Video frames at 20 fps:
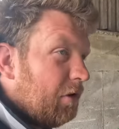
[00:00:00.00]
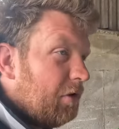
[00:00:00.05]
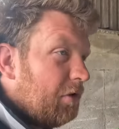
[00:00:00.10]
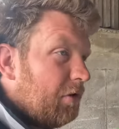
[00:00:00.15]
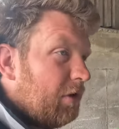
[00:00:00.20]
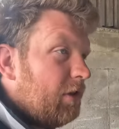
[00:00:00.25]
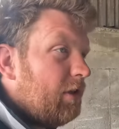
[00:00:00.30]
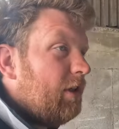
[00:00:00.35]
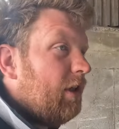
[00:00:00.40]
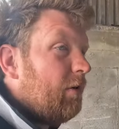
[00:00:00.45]

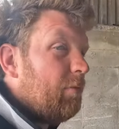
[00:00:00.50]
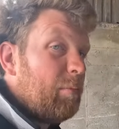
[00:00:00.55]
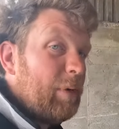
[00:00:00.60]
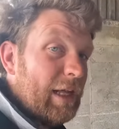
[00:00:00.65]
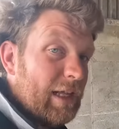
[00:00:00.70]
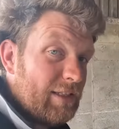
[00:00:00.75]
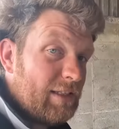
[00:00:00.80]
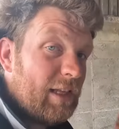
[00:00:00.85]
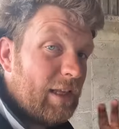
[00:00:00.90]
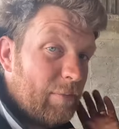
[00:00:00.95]
under it. Now,
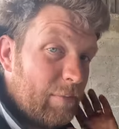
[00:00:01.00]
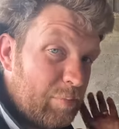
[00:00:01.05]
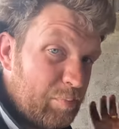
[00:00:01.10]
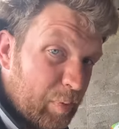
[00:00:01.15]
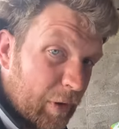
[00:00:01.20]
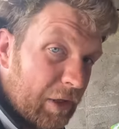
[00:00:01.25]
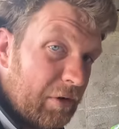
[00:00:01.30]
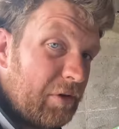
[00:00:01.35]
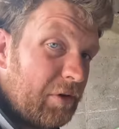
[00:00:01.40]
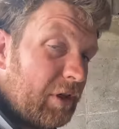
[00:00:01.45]
plastic
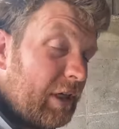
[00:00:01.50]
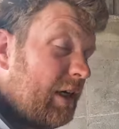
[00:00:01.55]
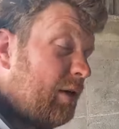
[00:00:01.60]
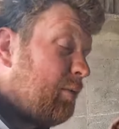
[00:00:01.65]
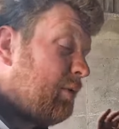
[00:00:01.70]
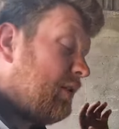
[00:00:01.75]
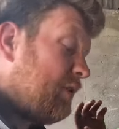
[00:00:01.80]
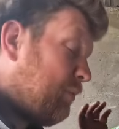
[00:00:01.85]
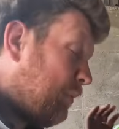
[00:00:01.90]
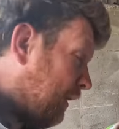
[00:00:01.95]

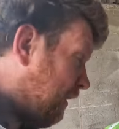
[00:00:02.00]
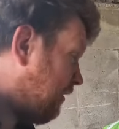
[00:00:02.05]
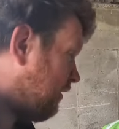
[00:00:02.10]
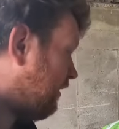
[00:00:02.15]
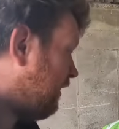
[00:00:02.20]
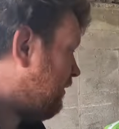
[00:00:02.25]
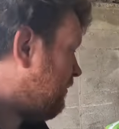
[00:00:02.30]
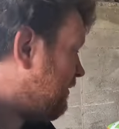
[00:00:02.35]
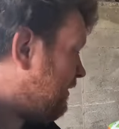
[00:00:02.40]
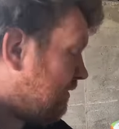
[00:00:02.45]
biodegradable,
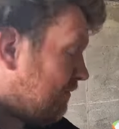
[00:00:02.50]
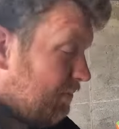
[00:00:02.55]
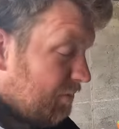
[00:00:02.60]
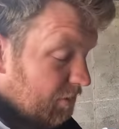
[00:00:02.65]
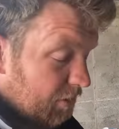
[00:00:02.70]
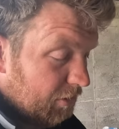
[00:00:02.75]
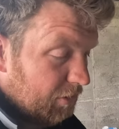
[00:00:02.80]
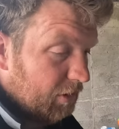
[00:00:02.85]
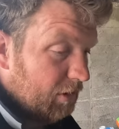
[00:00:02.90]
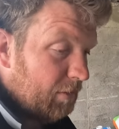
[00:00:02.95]
biodegradable If we
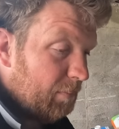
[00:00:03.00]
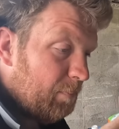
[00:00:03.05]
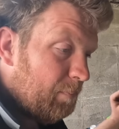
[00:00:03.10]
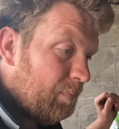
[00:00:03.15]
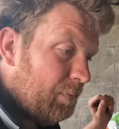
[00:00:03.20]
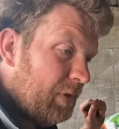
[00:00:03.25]
look at it.